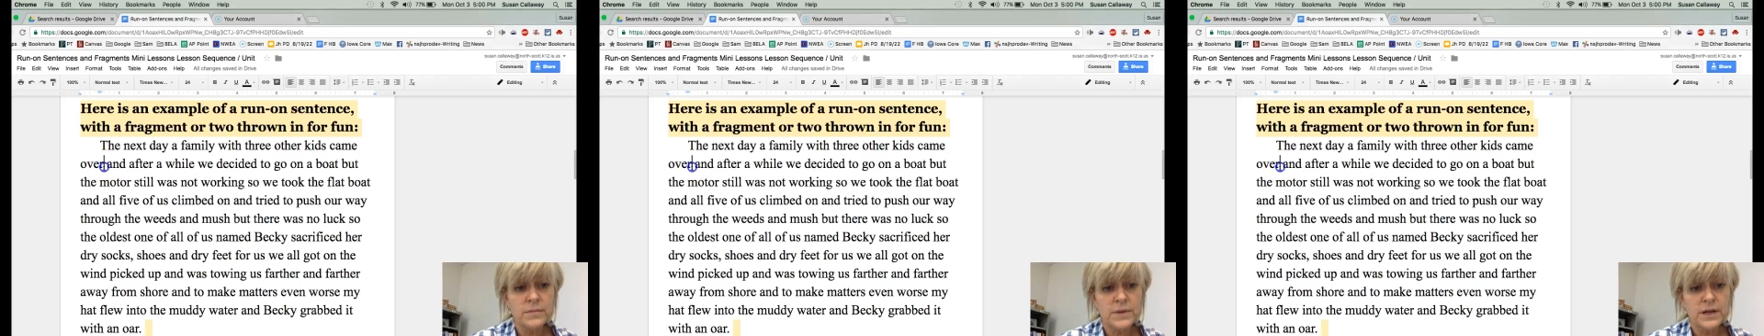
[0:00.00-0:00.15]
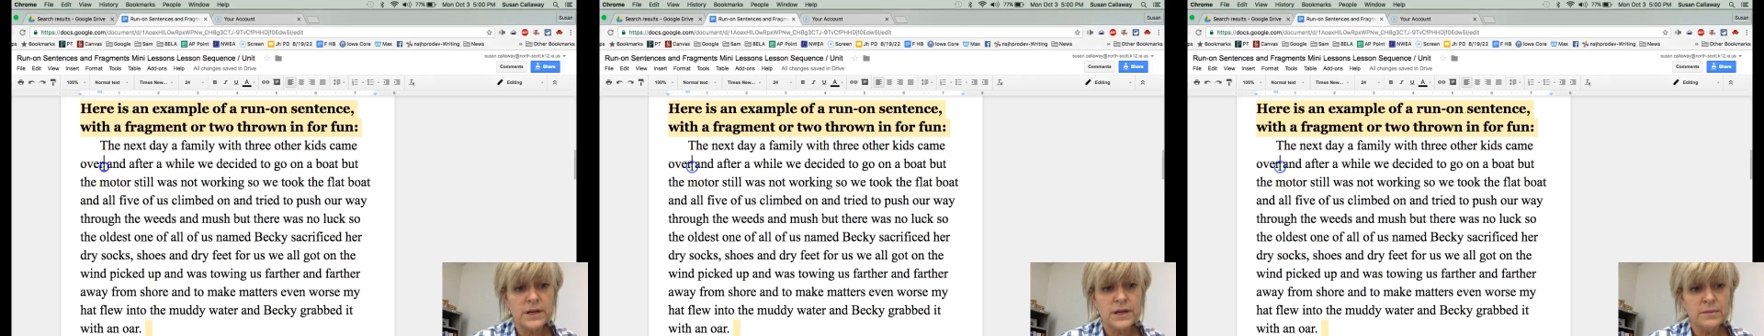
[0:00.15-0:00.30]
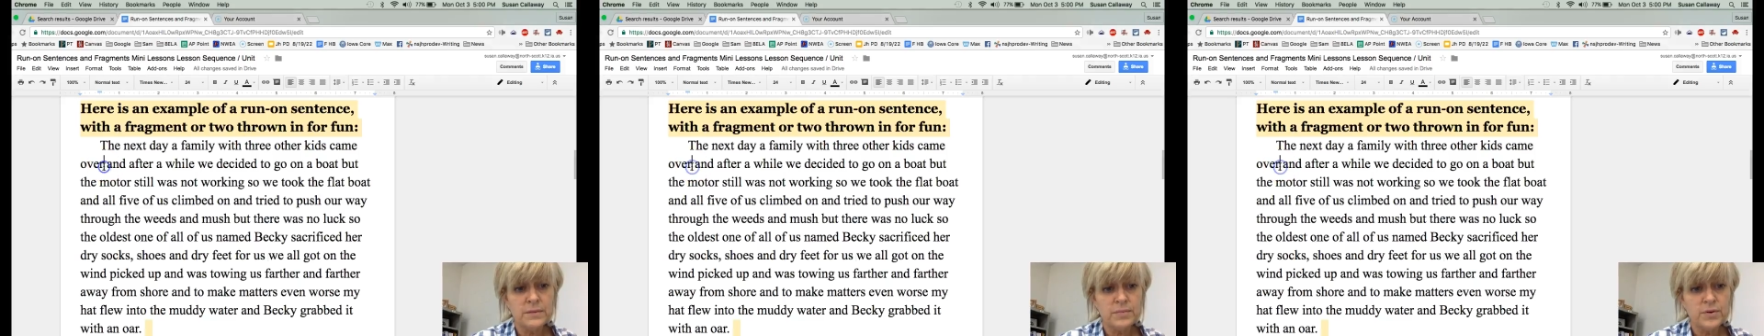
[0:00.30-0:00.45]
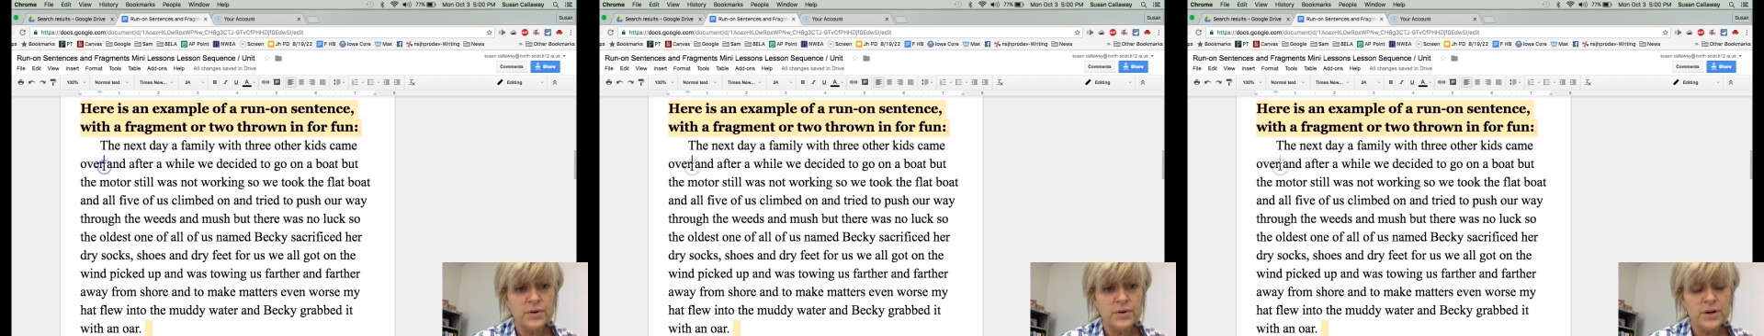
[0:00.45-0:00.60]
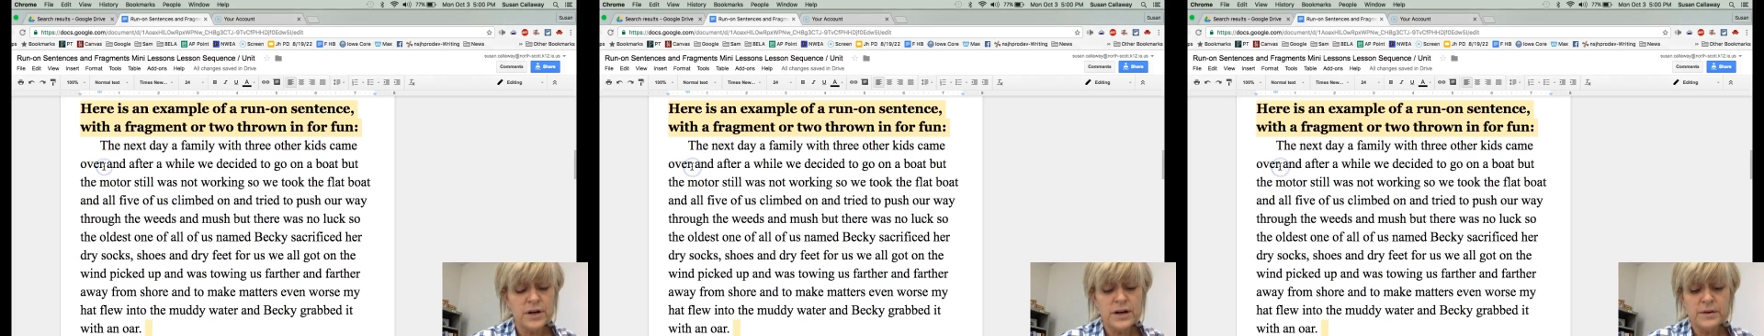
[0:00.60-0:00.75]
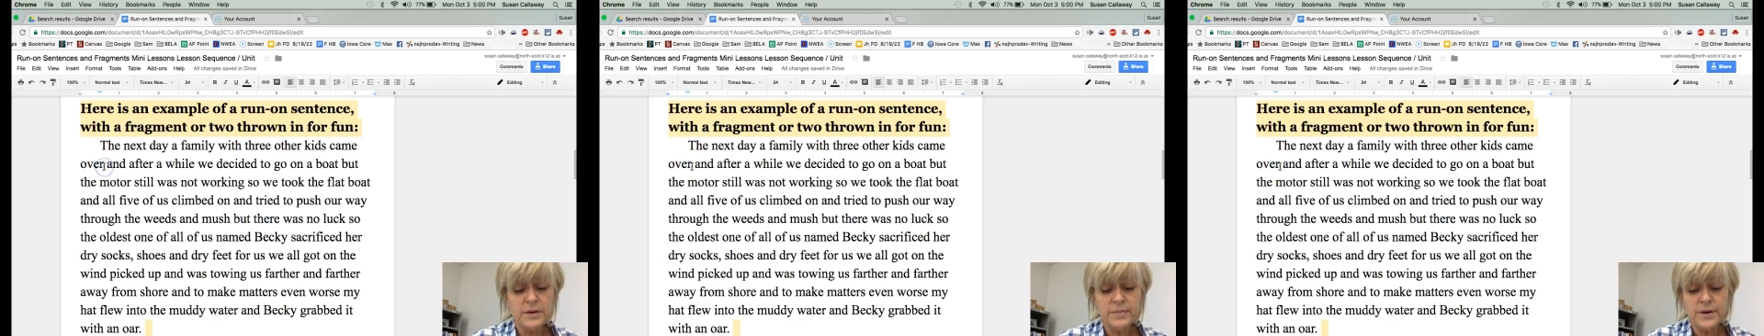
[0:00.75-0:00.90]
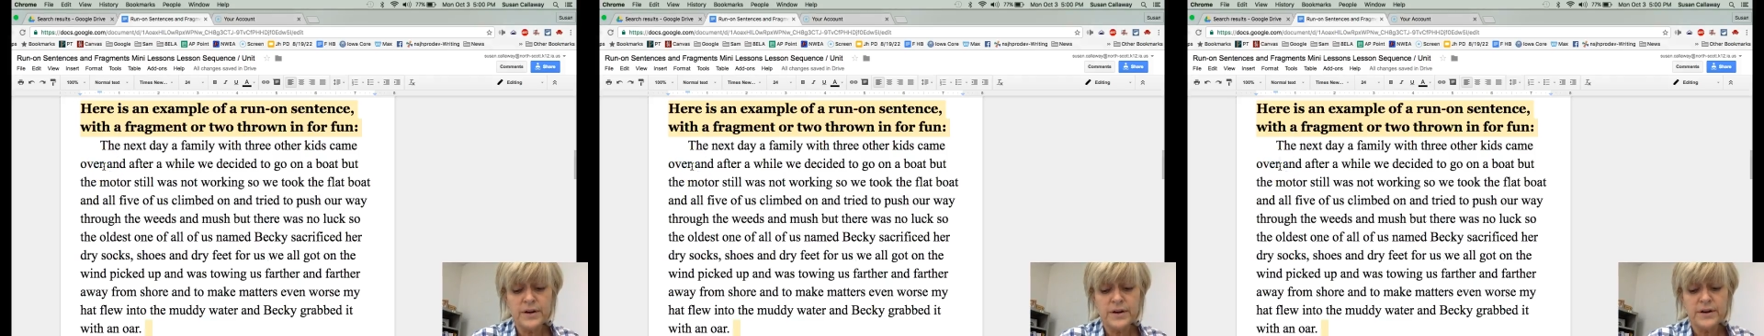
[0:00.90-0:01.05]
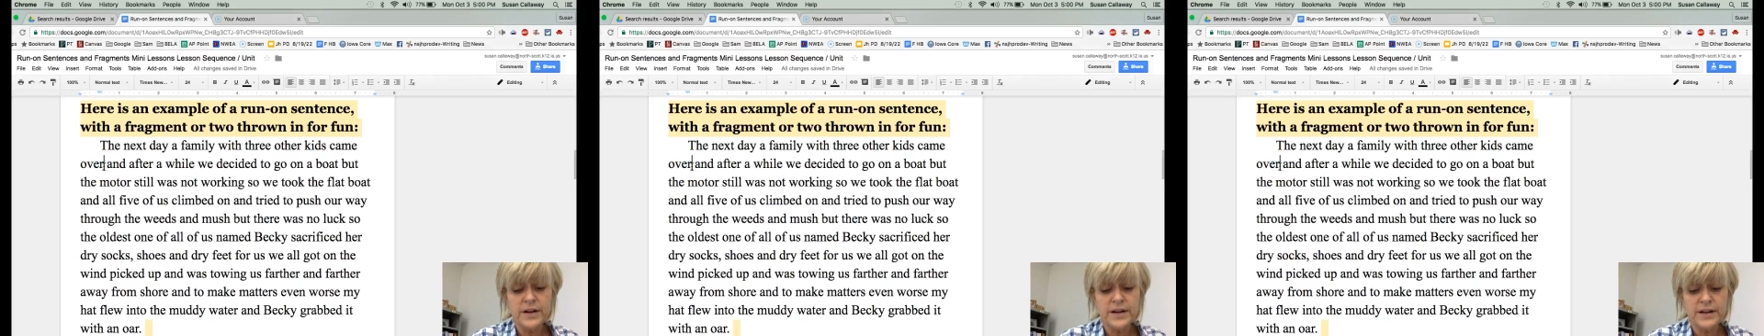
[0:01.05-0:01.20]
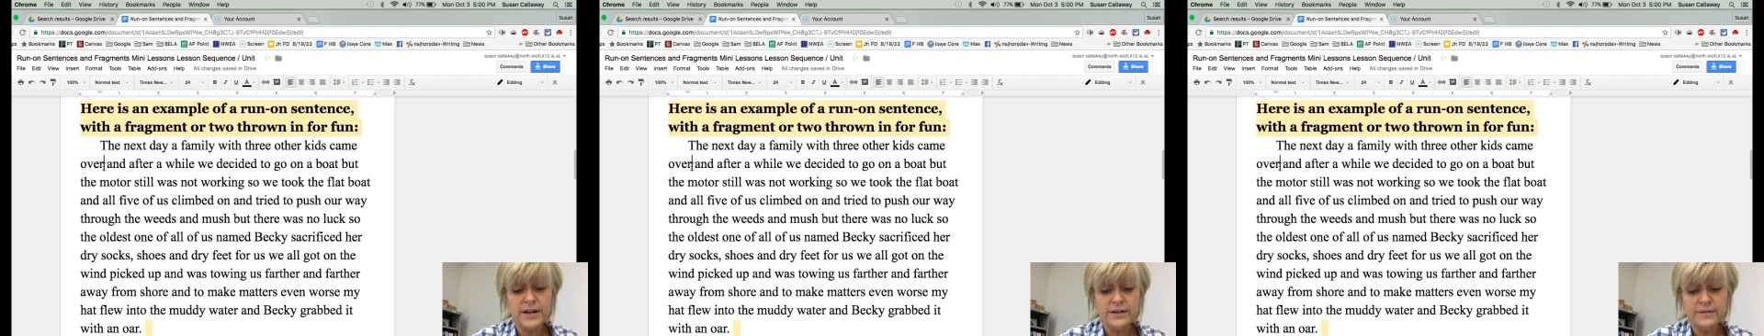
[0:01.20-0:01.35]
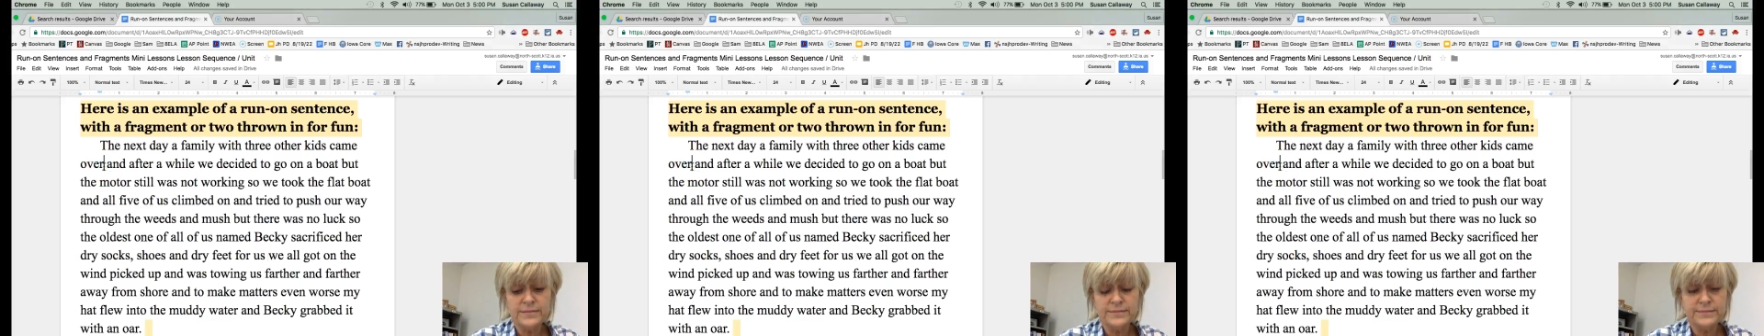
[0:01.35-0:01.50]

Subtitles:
and you put on a period.